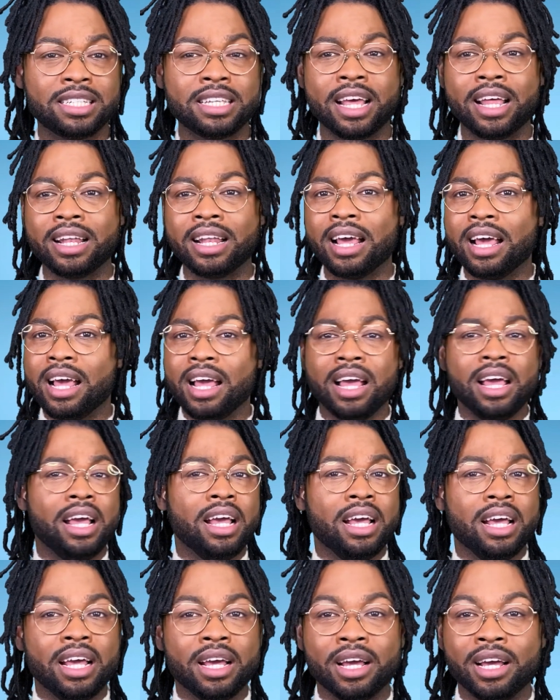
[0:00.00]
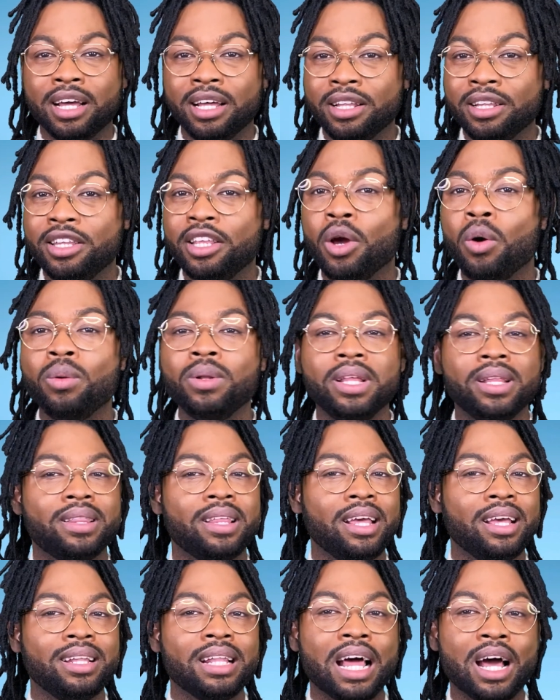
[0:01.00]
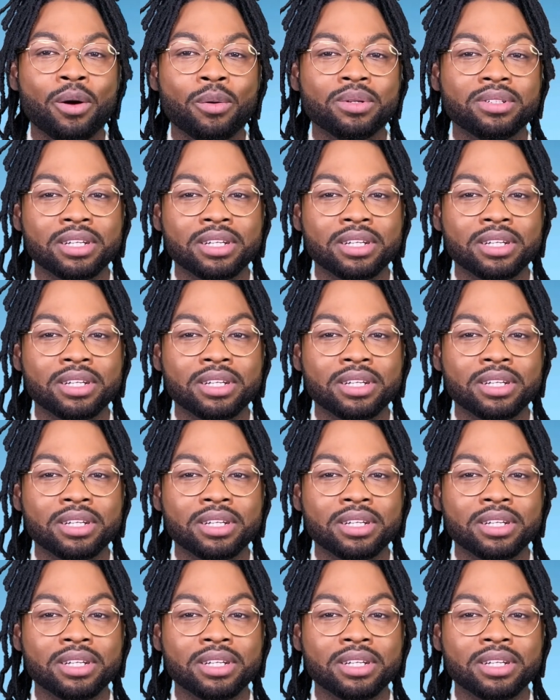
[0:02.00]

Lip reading: And the only thing that was